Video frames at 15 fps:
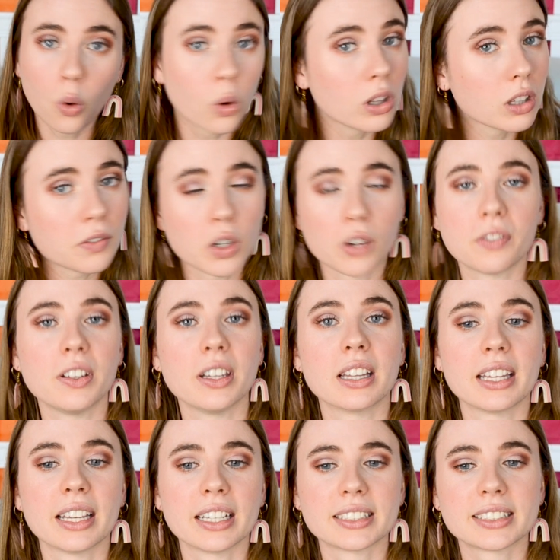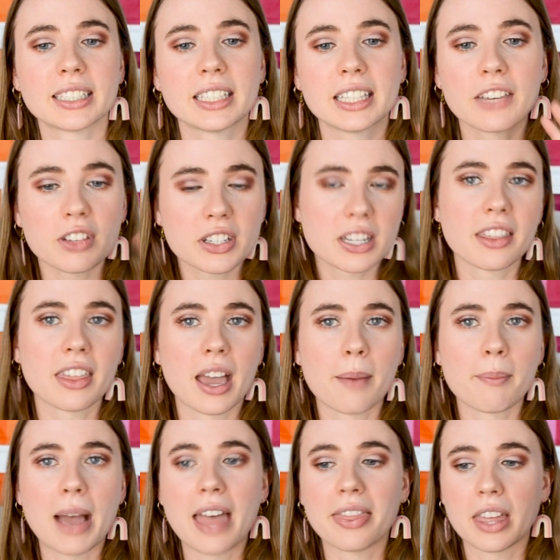all of your feelings, give it to
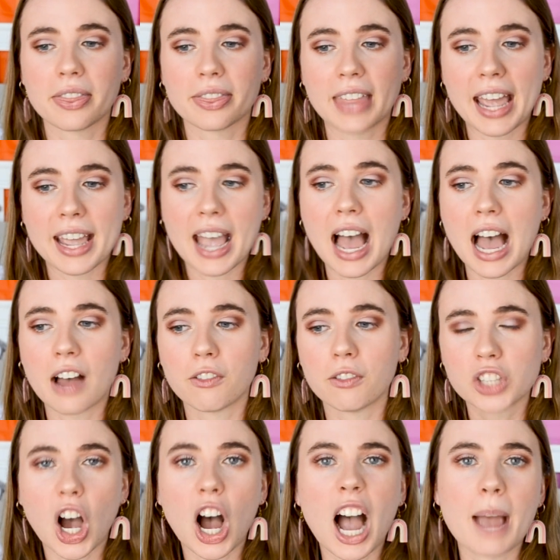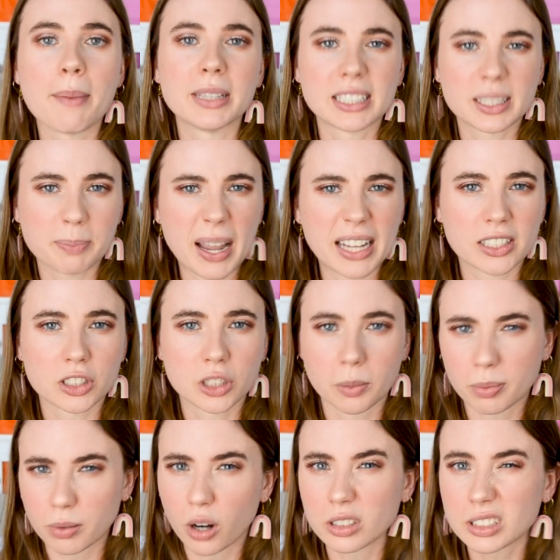them, and then they have time and space to
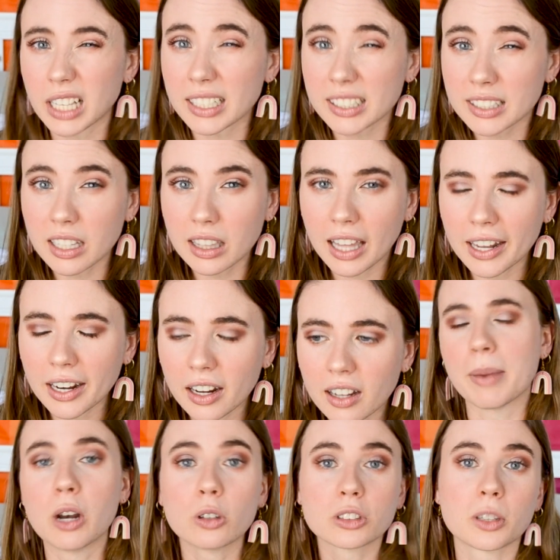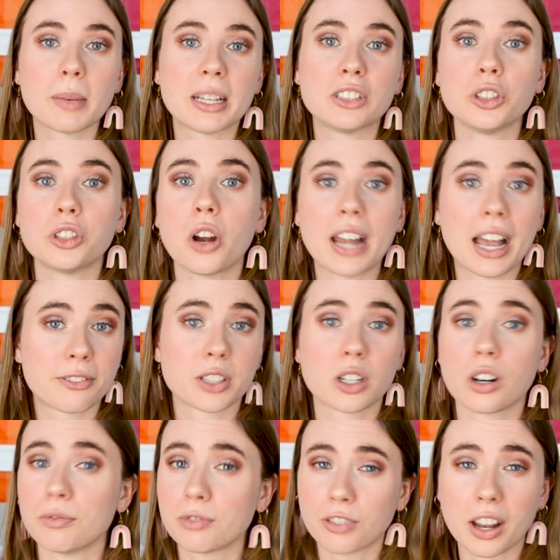process the letter. It also means you don't have to
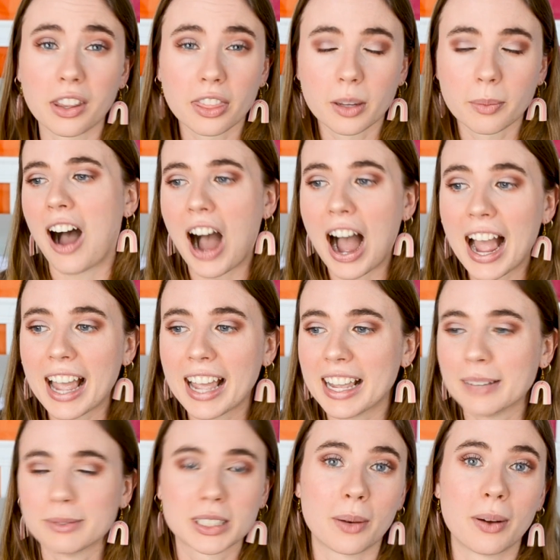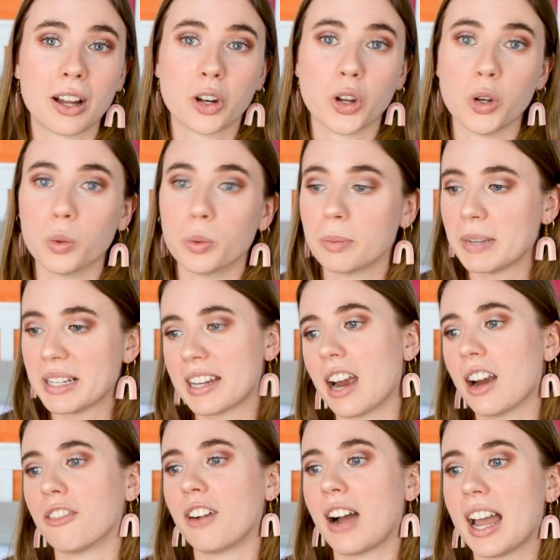confront them. I am someone who would be
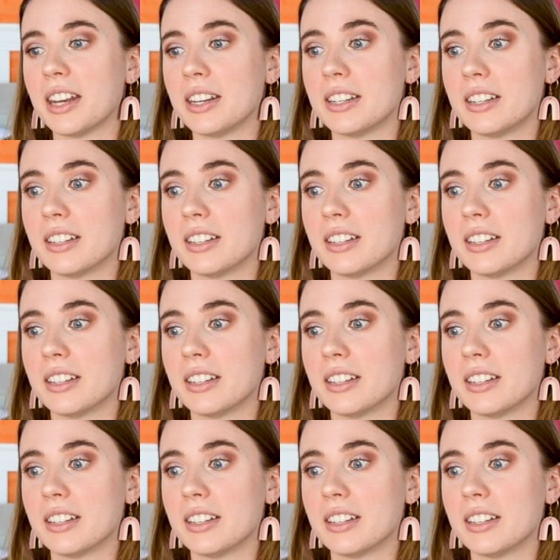terrified